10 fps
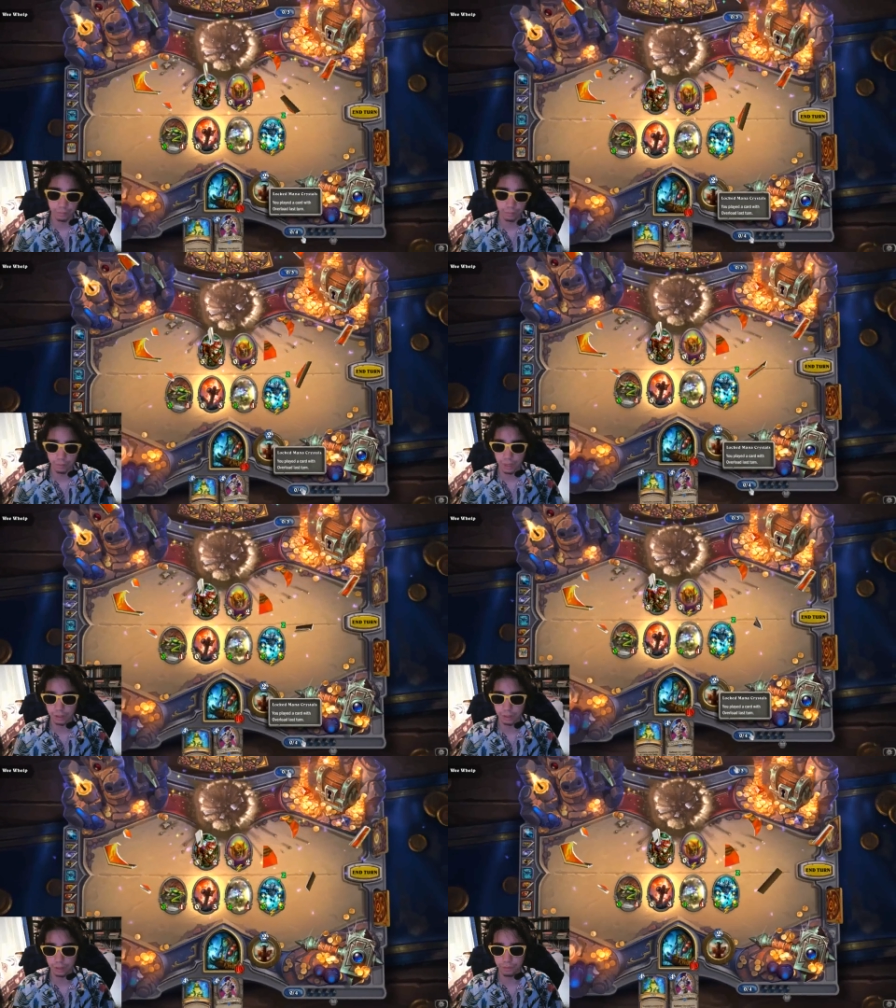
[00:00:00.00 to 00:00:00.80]
We had
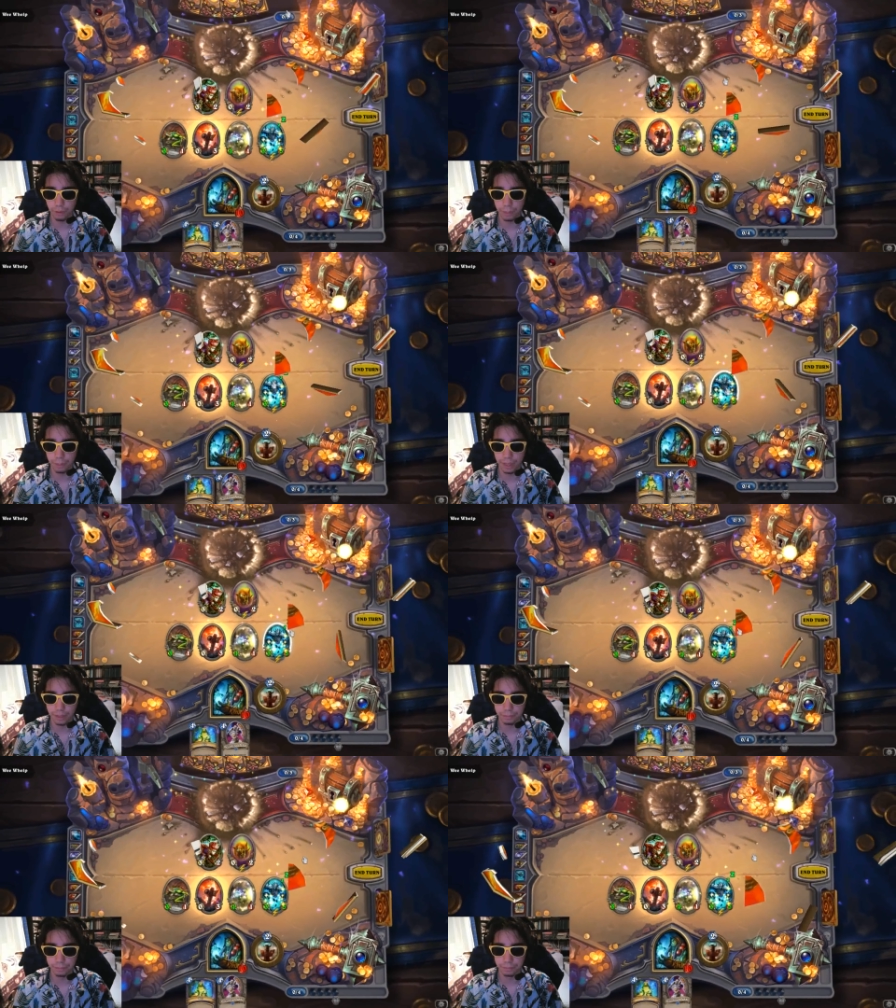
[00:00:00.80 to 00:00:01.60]
only four mana,
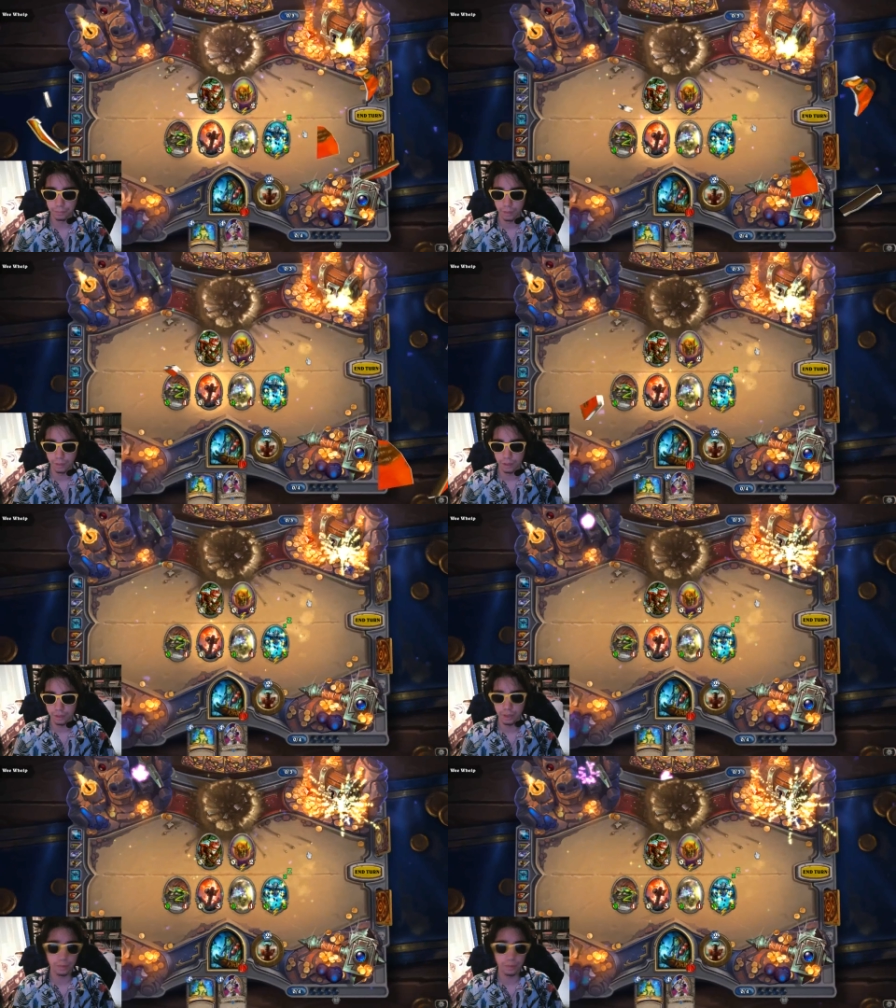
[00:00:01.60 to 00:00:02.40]
so
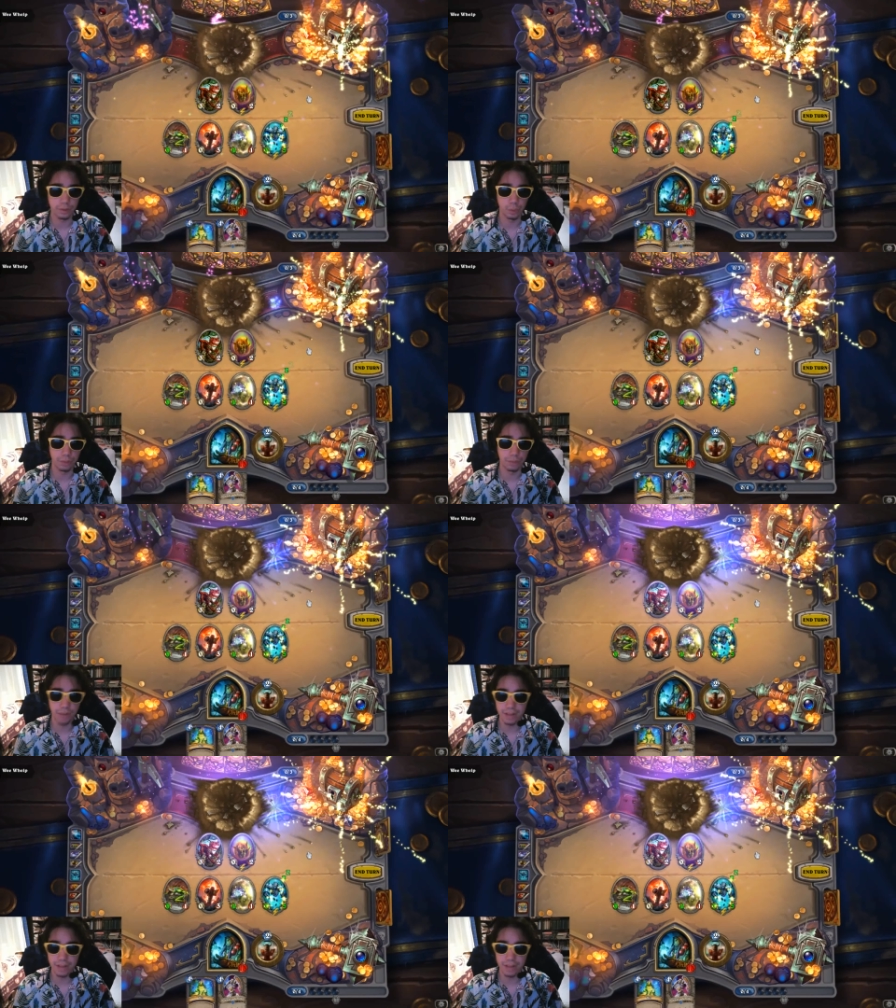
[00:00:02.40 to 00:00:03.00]
it was really fast.